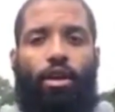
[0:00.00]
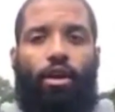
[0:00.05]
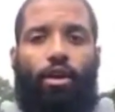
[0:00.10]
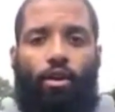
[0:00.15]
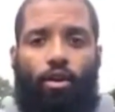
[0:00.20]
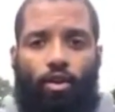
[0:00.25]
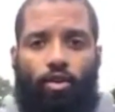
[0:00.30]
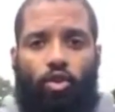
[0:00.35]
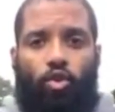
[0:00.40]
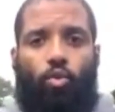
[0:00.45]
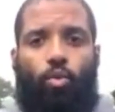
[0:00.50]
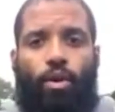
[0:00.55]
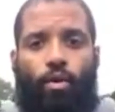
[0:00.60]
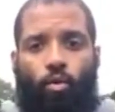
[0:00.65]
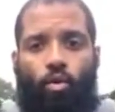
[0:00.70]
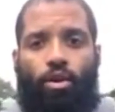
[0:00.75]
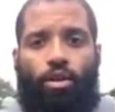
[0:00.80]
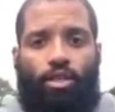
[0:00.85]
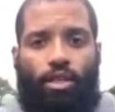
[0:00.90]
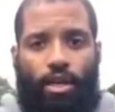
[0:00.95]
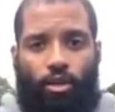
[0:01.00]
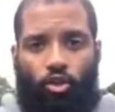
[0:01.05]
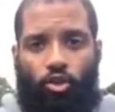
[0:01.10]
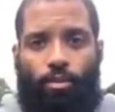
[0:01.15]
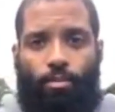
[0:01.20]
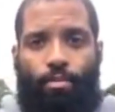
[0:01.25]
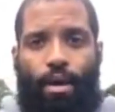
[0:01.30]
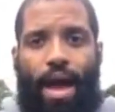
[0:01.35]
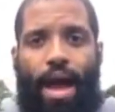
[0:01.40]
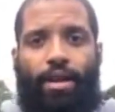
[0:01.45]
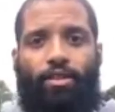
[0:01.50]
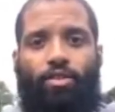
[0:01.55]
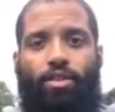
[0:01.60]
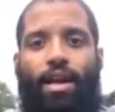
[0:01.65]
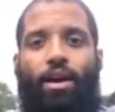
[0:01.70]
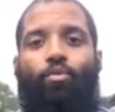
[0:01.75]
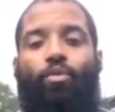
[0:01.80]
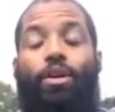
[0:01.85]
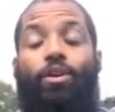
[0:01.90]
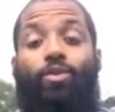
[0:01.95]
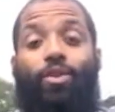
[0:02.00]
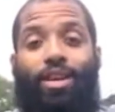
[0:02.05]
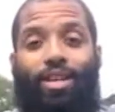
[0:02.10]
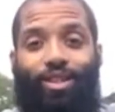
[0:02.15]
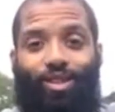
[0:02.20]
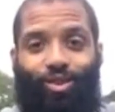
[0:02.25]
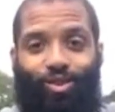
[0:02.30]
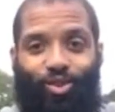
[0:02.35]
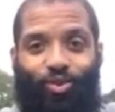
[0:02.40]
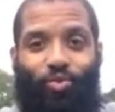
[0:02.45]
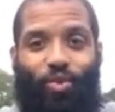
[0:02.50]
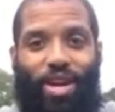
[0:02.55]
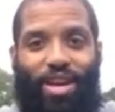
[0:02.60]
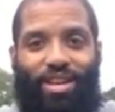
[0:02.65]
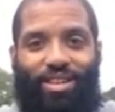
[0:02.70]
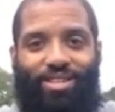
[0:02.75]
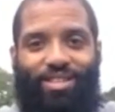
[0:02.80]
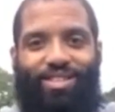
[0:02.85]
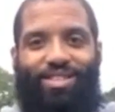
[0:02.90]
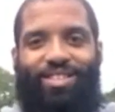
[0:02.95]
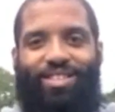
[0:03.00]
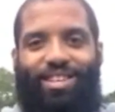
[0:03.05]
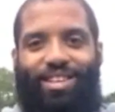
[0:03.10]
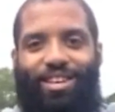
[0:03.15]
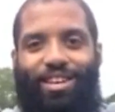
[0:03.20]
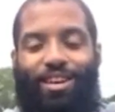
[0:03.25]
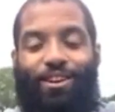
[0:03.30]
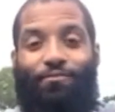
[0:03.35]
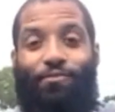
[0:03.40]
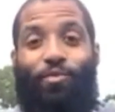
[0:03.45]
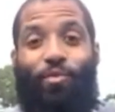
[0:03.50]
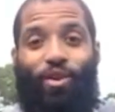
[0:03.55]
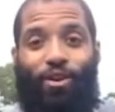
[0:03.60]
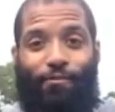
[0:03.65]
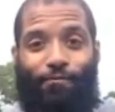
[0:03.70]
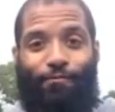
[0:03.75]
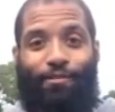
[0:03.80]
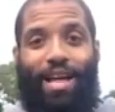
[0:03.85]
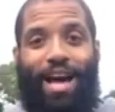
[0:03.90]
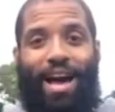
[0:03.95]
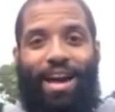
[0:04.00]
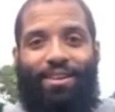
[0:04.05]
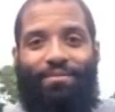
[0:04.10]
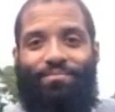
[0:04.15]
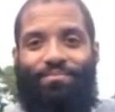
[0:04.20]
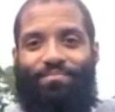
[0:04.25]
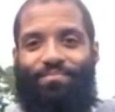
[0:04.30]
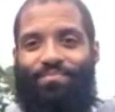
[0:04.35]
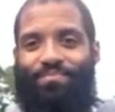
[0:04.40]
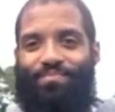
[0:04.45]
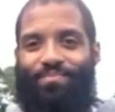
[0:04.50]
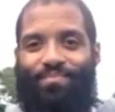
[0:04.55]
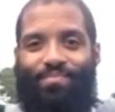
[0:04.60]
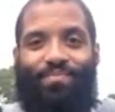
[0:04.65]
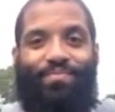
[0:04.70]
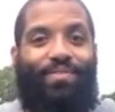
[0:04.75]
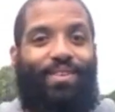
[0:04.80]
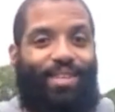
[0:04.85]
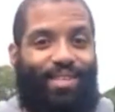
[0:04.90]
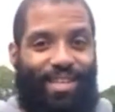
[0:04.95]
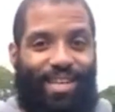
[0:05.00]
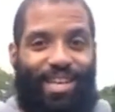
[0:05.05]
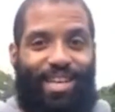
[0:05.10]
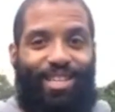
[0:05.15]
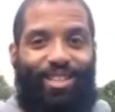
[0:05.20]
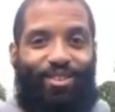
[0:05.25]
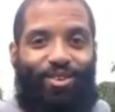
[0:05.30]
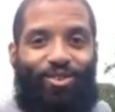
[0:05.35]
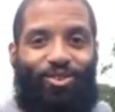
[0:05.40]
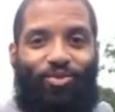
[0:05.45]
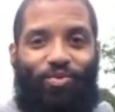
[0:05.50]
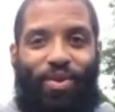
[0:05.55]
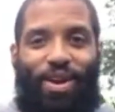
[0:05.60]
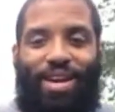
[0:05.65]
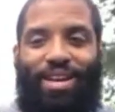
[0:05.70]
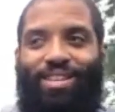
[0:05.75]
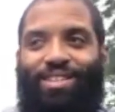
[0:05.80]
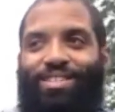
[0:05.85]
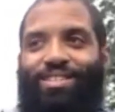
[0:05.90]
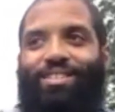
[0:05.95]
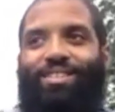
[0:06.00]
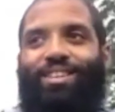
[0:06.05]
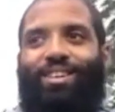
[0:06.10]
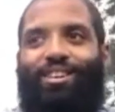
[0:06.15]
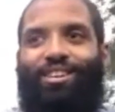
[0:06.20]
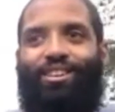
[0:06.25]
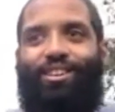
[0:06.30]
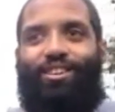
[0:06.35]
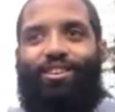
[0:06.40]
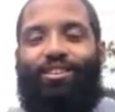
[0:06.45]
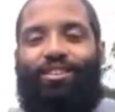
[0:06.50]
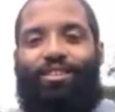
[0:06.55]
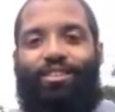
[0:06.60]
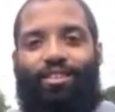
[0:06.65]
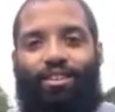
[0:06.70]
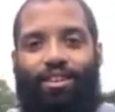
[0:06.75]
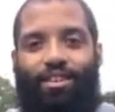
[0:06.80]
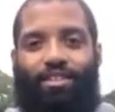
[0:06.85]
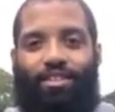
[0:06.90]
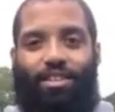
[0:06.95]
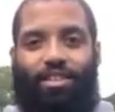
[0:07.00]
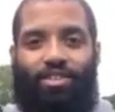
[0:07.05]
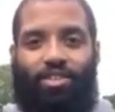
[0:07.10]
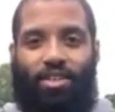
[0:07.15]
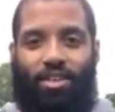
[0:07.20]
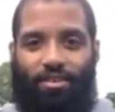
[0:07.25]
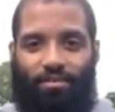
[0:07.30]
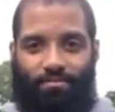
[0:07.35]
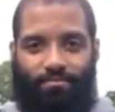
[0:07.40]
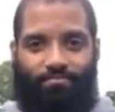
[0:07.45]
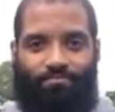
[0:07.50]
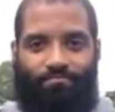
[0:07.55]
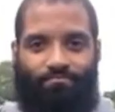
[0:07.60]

and also it works out your back. So that way you get those wings. If you want to fly, then get those wings. Get these in.